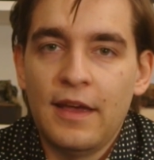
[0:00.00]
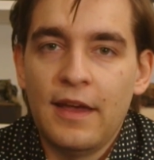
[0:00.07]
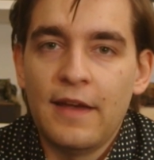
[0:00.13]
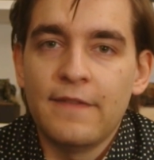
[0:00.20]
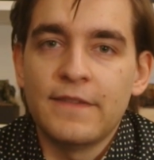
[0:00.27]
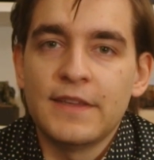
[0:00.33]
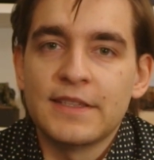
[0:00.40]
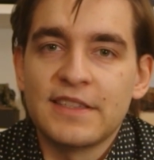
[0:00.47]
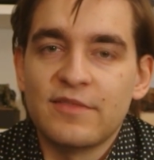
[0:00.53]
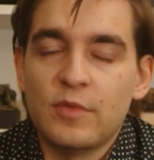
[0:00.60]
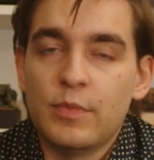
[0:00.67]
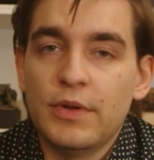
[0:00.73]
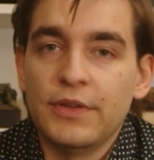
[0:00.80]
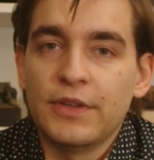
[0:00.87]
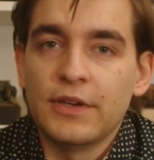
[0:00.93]
heavy
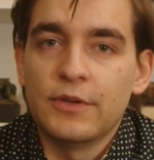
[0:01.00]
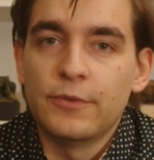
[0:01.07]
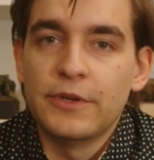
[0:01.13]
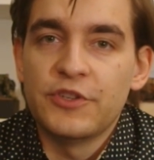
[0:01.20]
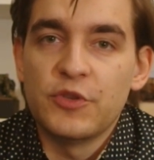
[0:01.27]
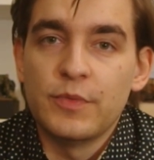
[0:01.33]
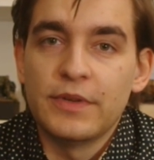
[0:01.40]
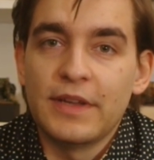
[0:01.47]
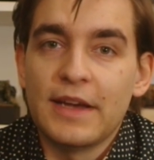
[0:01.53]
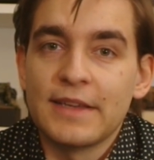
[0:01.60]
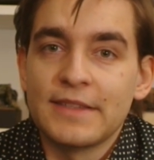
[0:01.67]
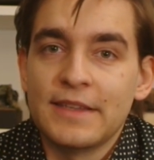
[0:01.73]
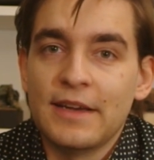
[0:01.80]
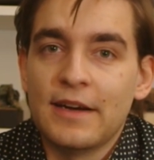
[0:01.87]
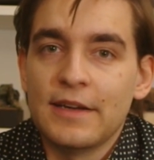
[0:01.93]
self-propelled gun regiment
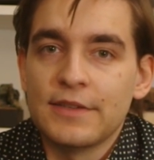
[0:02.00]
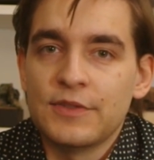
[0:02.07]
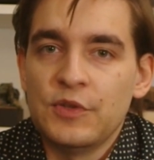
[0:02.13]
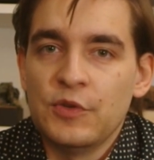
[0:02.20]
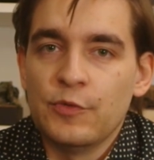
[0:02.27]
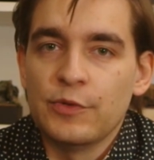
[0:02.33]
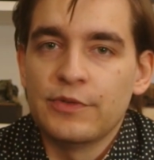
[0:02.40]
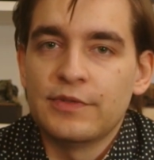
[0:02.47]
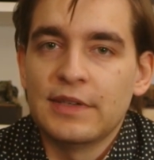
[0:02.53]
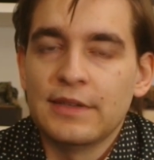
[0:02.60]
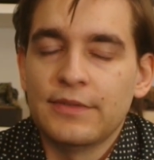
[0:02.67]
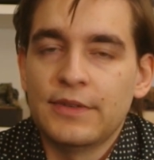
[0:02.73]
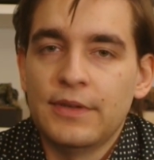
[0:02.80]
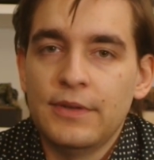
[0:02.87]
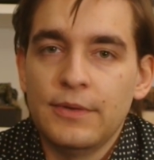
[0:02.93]
as the
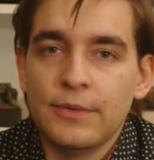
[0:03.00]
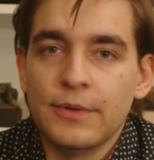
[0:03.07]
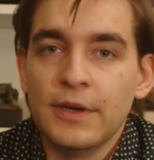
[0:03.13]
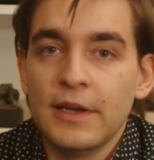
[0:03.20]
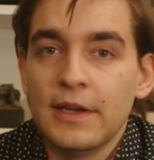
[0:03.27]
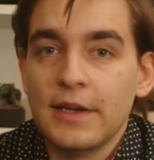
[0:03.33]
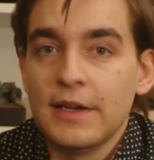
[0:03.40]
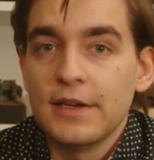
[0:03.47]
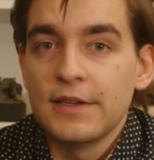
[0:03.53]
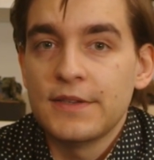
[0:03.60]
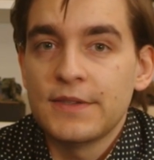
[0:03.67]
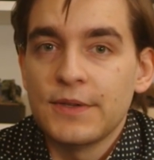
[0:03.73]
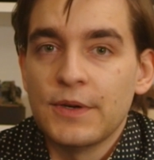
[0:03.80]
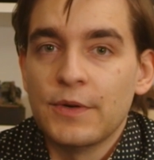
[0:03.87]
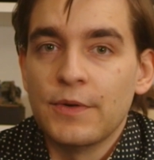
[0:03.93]
ISU-152.
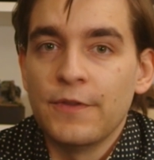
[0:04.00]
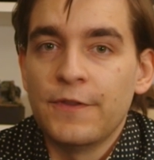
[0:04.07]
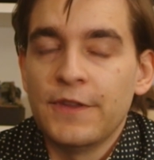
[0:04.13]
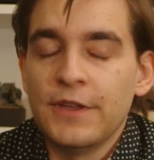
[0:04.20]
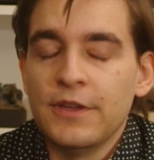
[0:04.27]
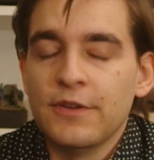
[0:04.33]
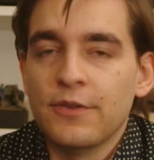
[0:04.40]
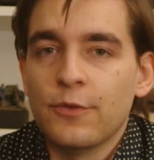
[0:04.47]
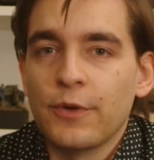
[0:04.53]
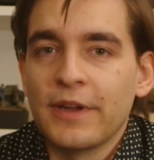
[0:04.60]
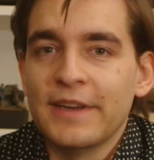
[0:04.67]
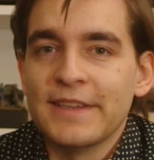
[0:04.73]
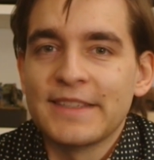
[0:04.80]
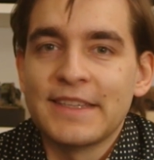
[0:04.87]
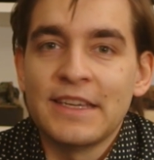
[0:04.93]
So the
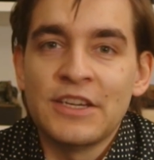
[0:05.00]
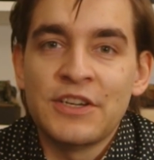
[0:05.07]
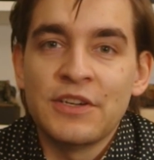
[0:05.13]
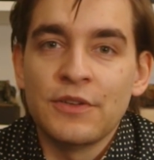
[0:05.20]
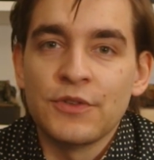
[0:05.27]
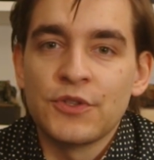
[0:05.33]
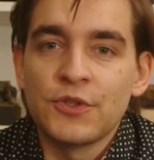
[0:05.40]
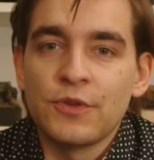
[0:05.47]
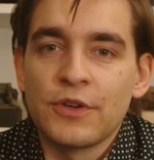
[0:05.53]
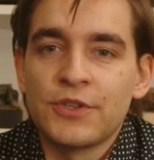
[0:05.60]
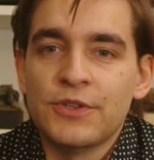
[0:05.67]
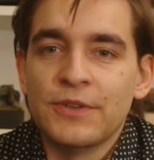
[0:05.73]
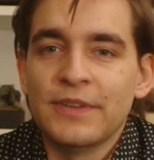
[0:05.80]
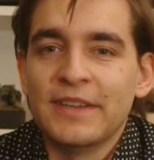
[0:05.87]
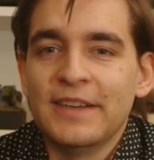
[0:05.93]
organizational
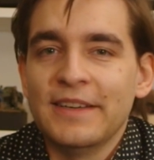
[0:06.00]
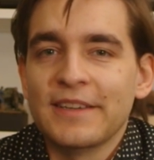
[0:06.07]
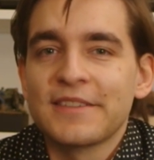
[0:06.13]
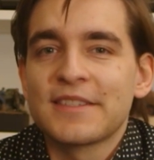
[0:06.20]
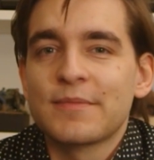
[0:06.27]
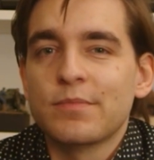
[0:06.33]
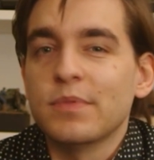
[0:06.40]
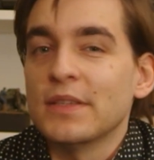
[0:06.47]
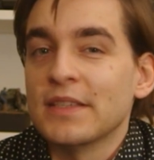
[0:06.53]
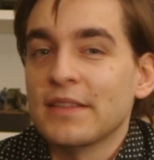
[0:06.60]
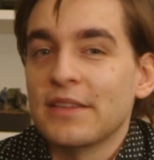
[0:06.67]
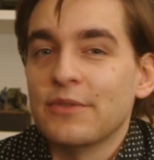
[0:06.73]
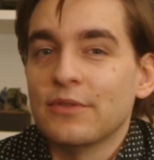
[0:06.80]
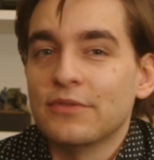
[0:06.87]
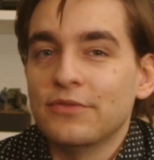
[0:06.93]
structure didn't
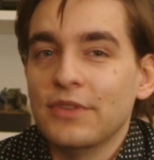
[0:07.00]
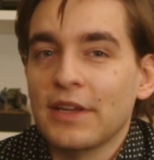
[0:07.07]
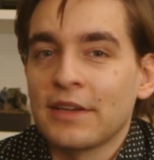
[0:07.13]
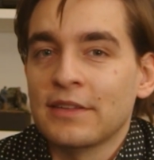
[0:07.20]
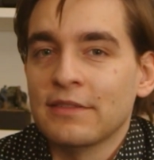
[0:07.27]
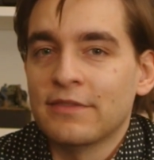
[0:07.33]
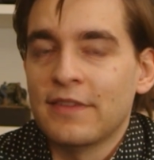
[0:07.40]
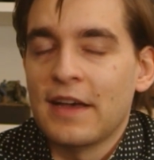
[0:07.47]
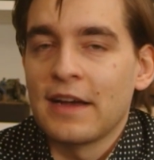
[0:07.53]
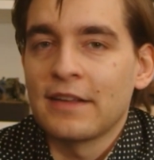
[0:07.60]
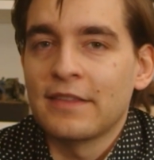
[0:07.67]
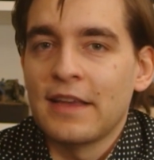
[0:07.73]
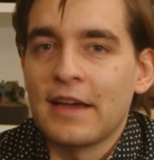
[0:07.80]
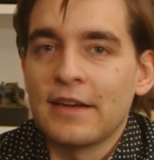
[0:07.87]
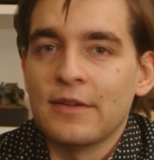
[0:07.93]
explicitly reflect the
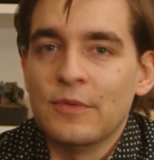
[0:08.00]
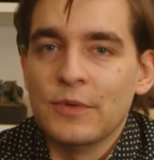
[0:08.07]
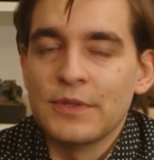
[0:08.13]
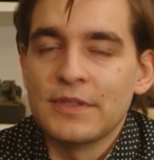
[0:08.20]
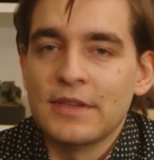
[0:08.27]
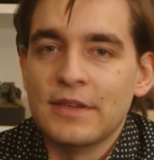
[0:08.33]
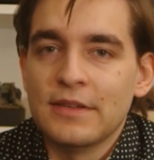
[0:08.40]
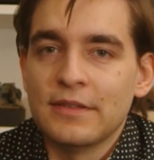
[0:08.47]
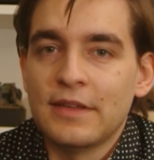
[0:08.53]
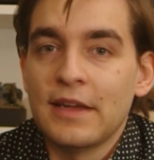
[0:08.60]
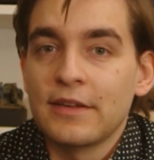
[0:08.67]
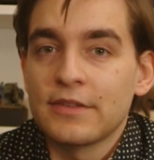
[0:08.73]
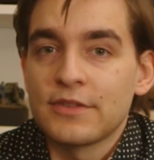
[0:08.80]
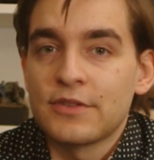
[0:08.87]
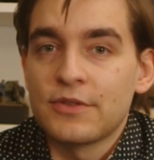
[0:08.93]
fact that it was a
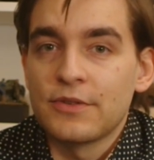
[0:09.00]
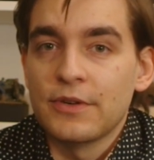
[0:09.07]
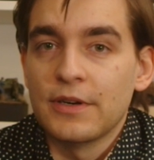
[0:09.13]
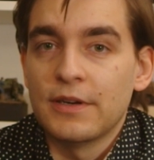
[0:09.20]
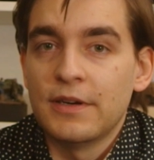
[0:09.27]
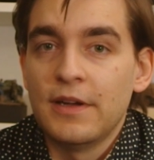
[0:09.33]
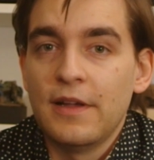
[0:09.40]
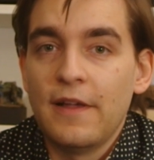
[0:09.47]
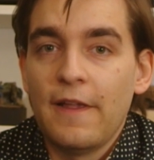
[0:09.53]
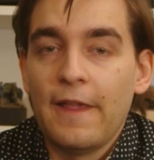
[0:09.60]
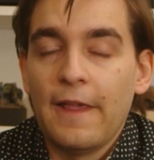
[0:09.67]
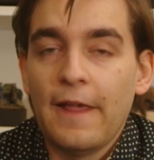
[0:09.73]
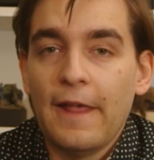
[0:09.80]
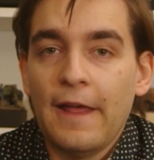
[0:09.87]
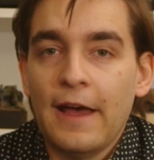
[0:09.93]
tank destroyer.
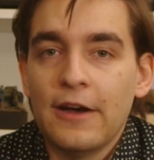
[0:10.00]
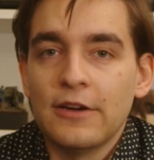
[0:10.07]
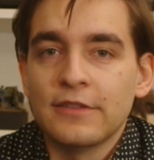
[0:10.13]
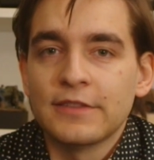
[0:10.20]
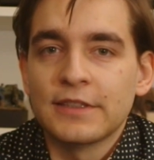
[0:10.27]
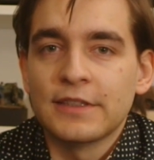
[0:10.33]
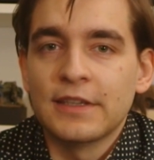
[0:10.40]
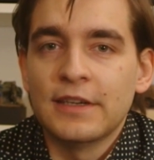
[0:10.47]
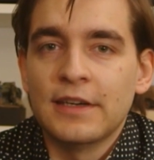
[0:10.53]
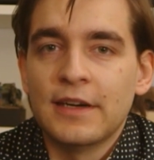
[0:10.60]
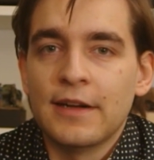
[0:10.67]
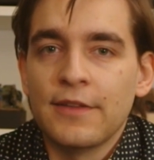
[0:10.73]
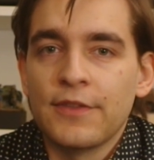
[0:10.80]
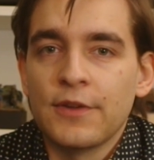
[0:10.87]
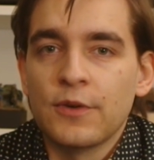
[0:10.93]
However,
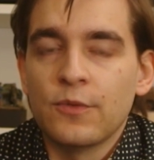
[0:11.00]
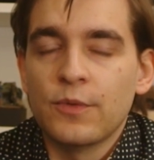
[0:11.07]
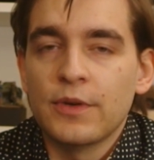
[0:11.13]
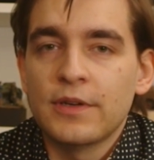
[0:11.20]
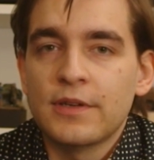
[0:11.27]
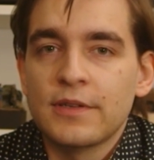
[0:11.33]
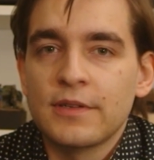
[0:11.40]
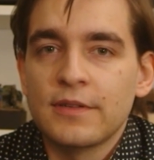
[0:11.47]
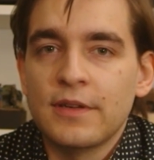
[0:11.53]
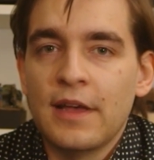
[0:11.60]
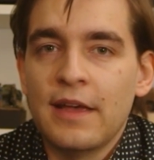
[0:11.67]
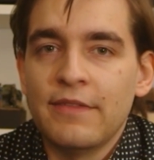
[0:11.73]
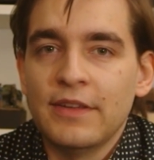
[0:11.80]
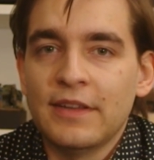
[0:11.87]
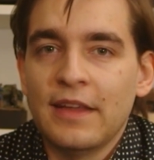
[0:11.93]
there were
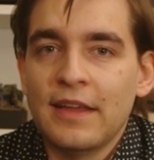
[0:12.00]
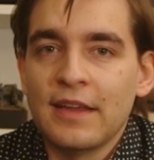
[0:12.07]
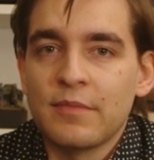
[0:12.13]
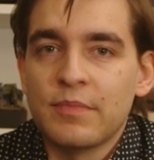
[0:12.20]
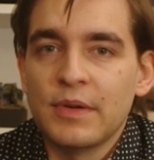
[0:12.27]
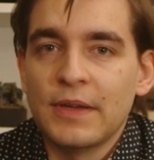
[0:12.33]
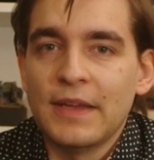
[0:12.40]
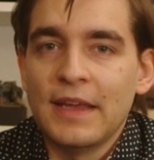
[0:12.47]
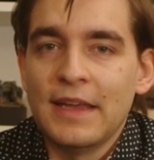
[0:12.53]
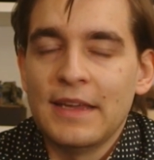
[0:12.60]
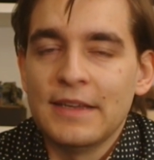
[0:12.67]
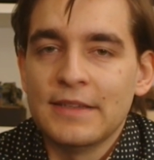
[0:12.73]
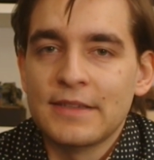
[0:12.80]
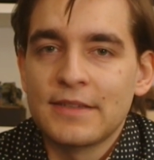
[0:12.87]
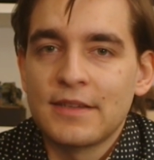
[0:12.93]
heavy tank
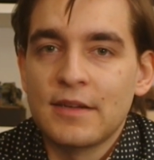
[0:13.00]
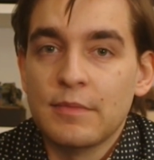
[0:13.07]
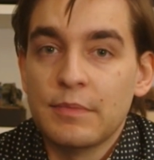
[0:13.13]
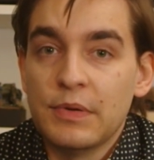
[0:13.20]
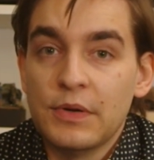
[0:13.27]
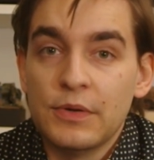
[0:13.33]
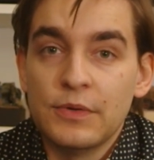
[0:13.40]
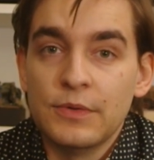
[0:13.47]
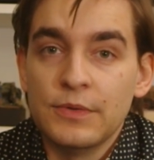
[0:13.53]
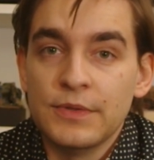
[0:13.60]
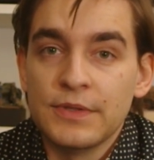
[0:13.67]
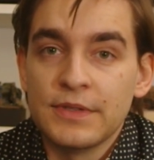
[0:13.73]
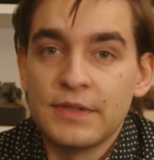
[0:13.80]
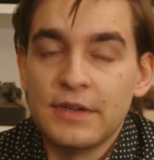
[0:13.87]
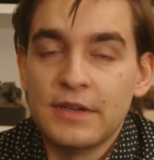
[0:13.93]
brigades
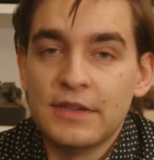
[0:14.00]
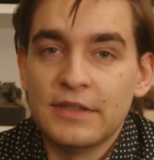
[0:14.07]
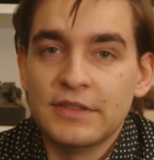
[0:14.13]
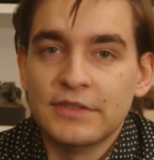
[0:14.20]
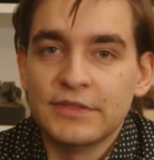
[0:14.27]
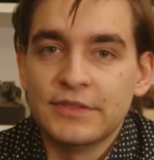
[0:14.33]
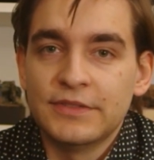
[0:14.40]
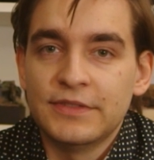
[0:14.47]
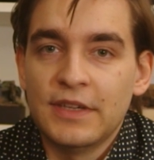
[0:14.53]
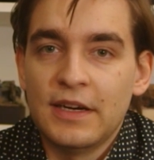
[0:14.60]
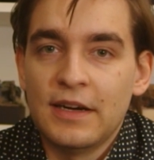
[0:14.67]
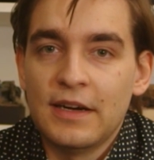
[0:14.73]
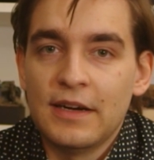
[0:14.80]
composed of